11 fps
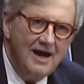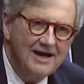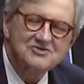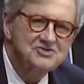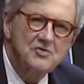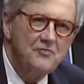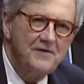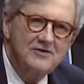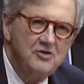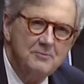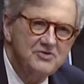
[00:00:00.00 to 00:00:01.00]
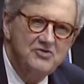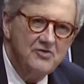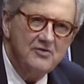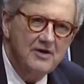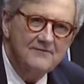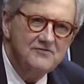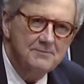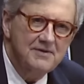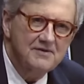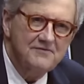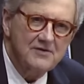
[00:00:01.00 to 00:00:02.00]
I just don't think you're mature enough to
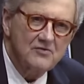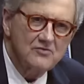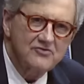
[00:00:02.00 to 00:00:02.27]
be a federal